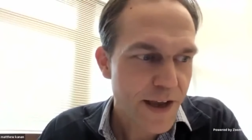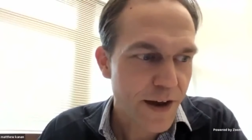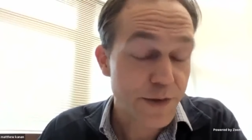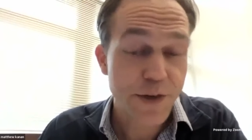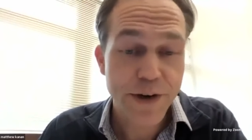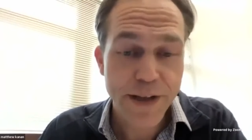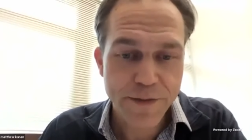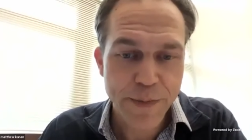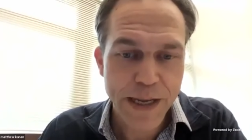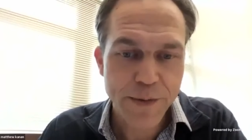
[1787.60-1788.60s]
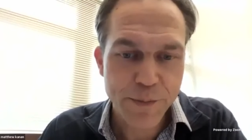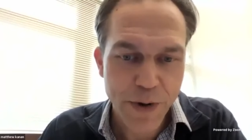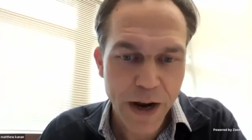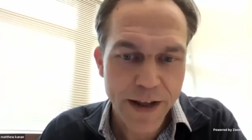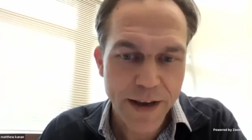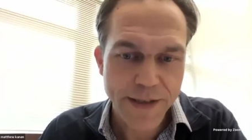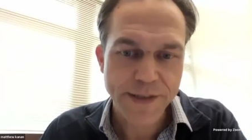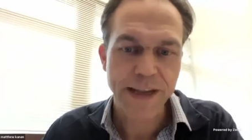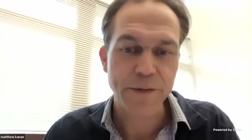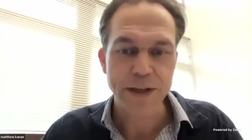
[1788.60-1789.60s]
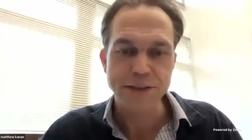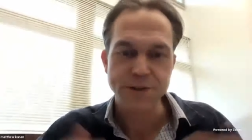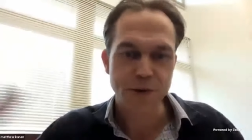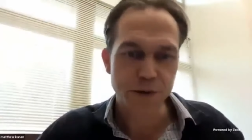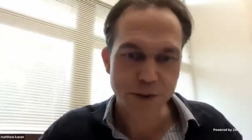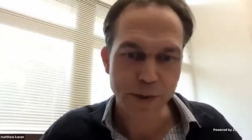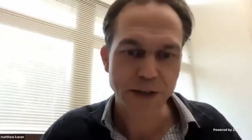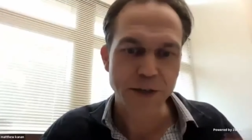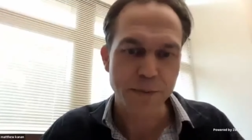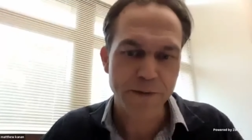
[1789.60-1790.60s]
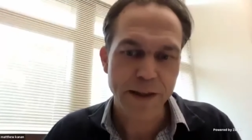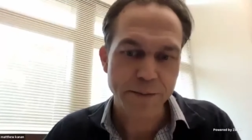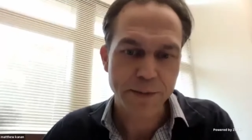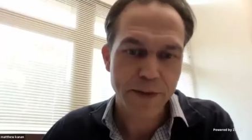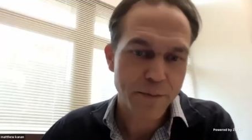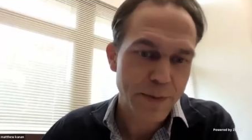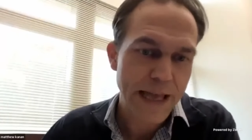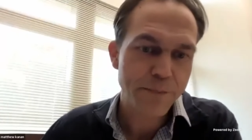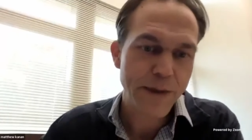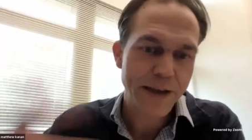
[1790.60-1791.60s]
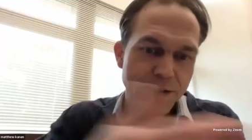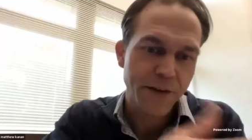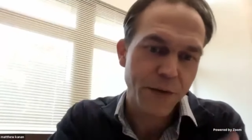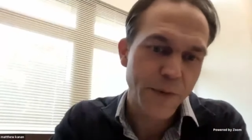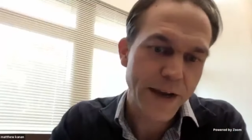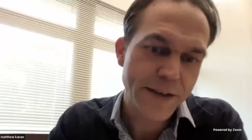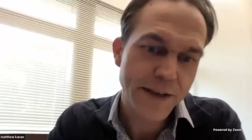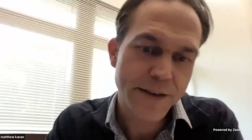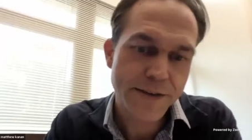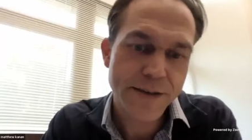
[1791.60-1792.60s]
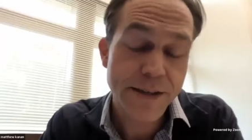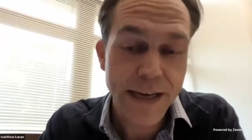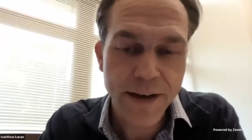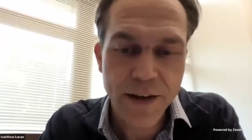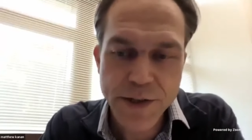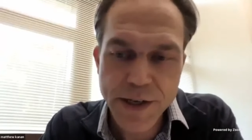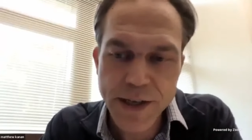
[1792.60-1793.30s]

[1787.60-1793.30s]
alternative meat products, and I realize there's a whole spectrum of them, some of them plant-based all the way to, to technologies